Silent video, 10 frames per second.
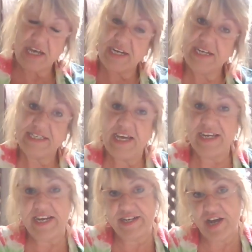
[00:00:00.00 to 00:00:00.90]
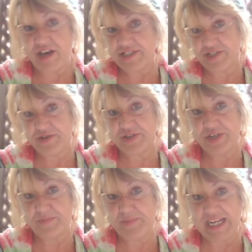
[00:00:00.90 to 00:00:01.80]
I'm going to tell you, you also
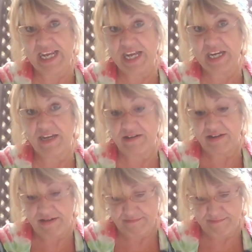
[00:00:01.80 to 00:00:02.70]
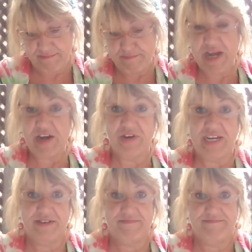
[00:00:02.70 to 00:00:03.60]
could be getting
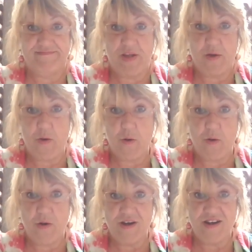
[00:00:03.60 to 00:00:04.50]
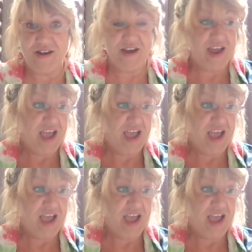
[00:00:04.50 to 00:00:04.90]
married, or